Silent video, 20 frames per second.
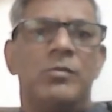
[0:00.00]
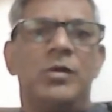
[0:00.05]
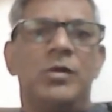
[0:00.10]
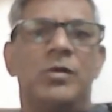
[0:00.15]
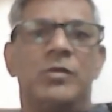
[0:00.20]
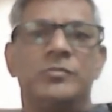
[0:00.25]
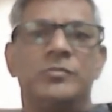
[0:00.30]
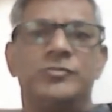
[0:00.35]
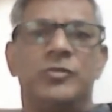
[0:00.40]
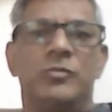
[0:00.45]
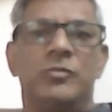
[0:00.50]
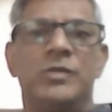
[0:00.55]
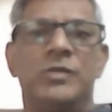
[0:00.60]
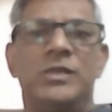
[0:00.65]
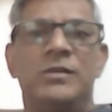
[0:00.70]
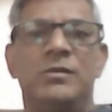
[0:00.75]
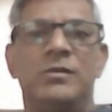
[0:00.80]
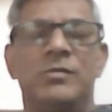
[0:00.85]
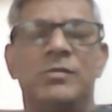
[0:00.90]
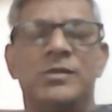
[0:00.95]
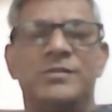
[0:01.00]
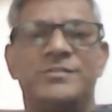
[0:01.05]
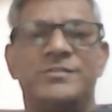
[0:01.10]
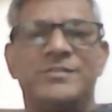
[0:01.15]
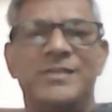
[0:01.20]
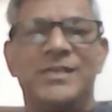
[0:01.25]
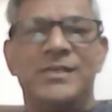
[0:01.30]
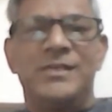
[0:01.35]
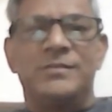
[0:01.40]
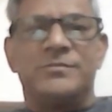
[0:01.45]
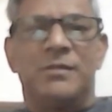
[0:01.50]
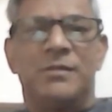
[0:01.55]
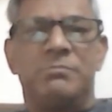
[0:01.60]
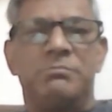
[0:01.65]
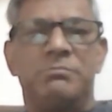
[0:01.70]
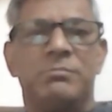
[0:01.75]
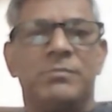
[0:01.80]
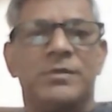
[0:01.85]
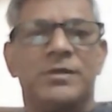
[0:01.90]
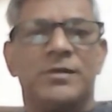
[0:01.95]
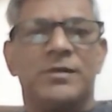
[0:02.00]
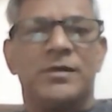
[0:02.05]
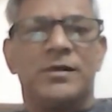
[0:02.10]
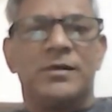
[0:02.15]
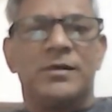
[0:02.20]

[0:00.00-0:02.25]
We also will see some